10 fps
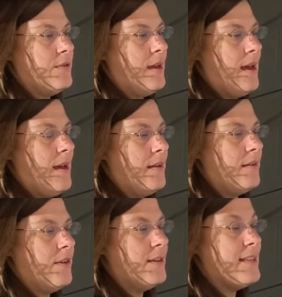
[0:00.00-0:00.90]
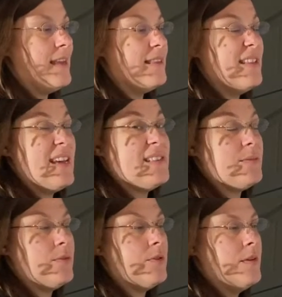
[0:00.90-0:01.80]
that. You're gonna take the
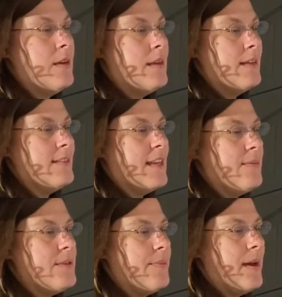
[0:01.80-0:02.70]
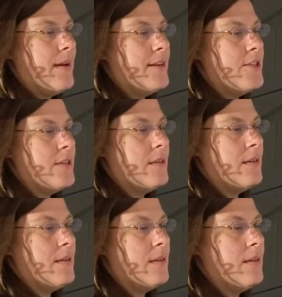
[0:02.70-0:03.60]
decimal and times it by 100,
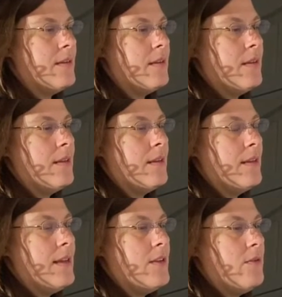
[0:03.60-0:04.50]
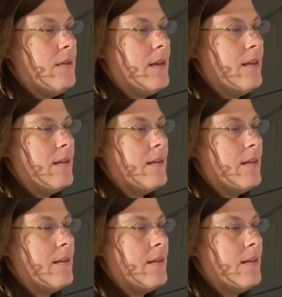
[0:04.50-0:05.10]
and you get